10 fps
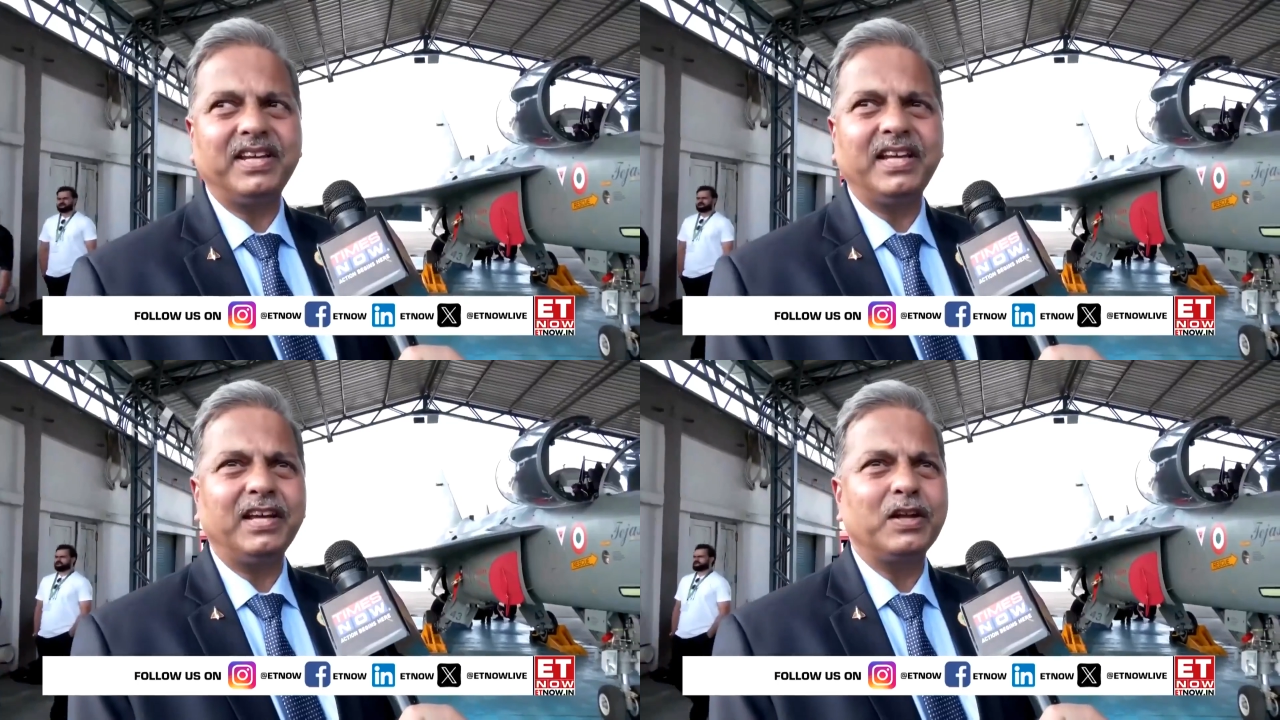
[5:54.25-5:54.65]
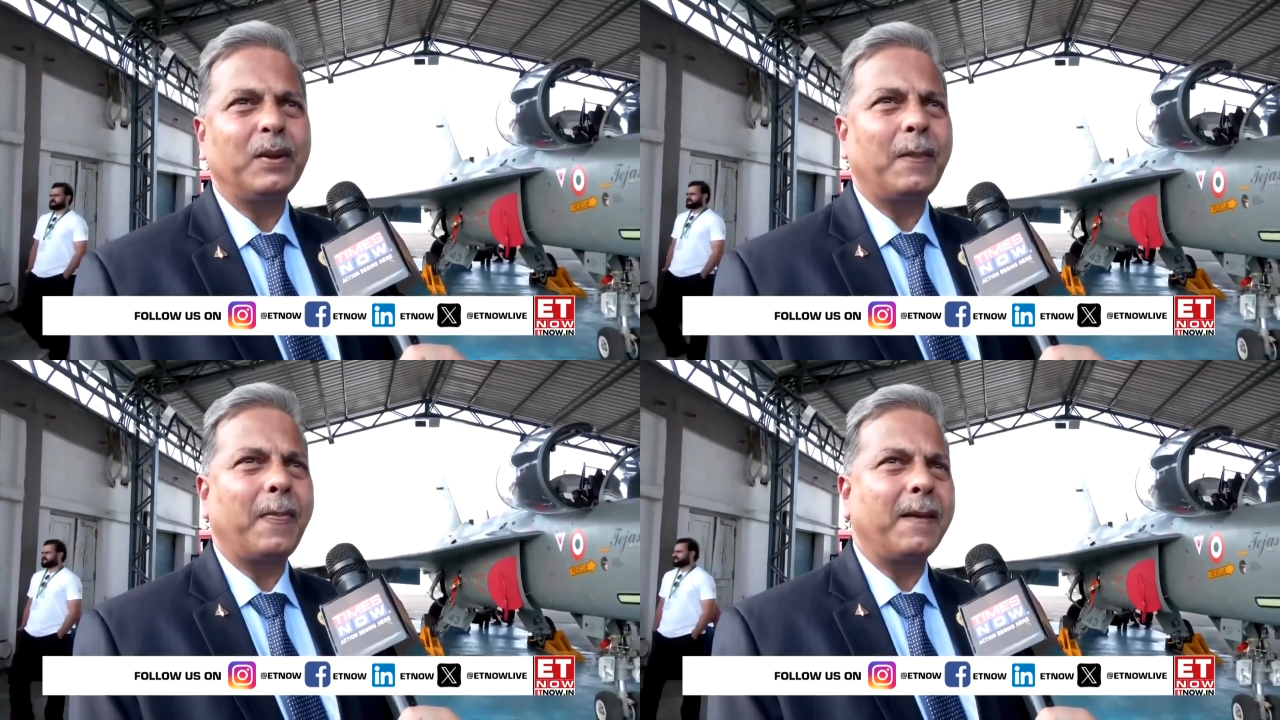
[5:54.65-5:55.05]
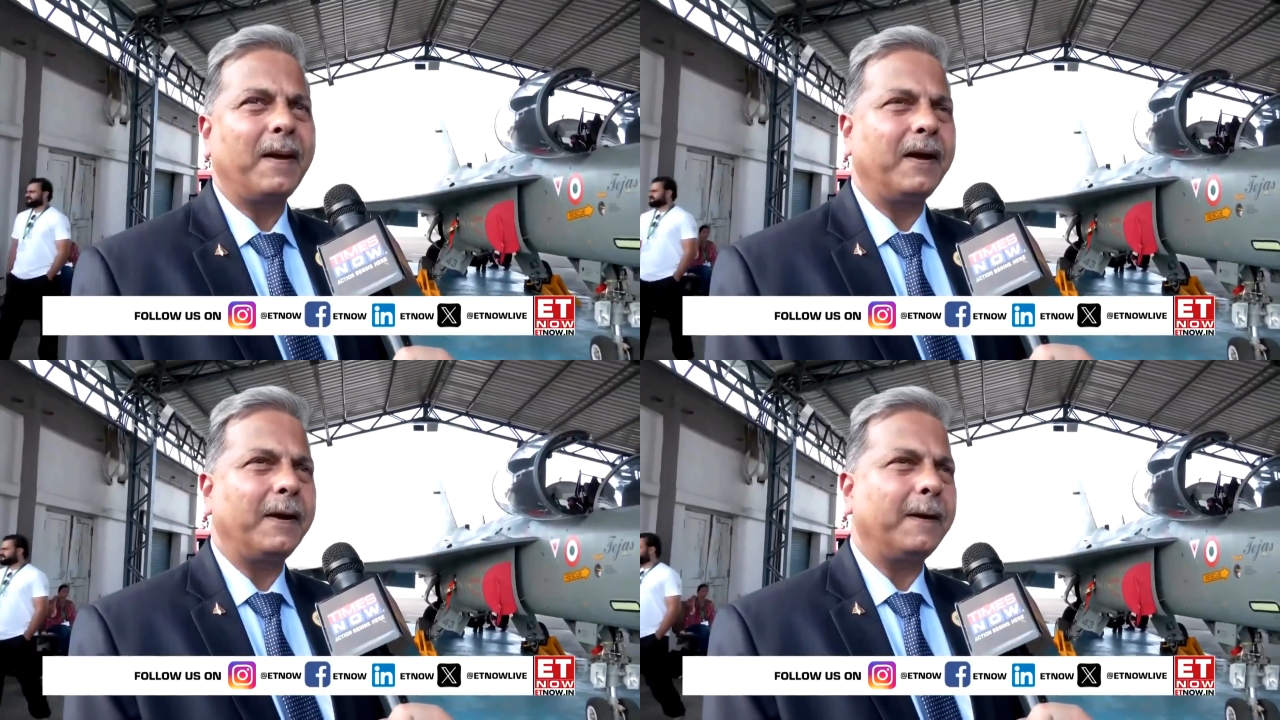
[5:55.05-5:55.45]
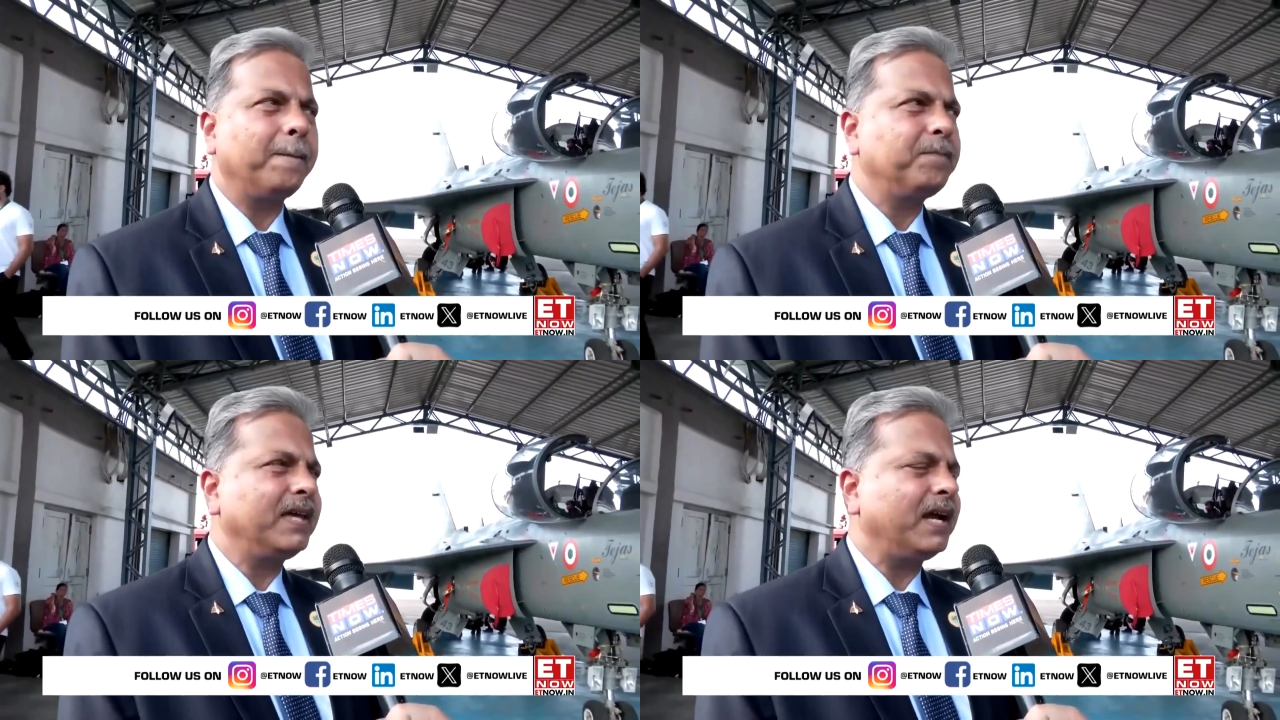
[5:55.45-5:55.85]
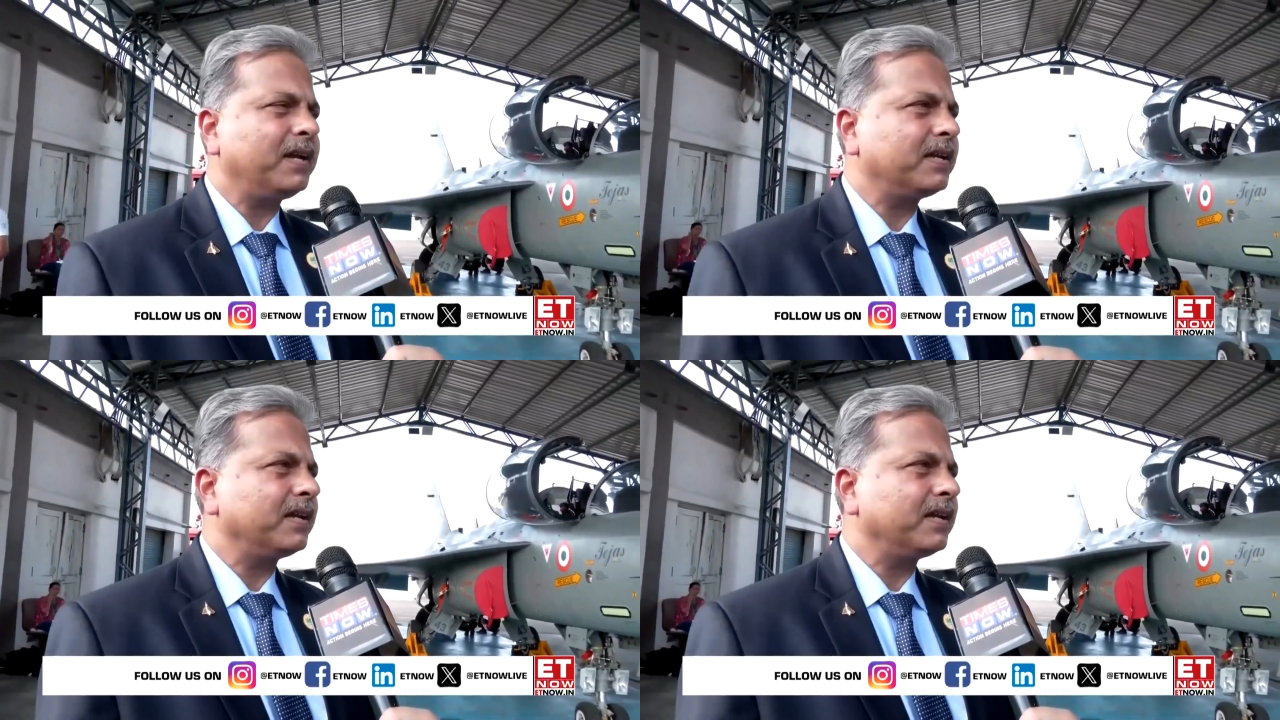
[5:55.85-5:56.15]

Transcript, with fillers: feeling uh, that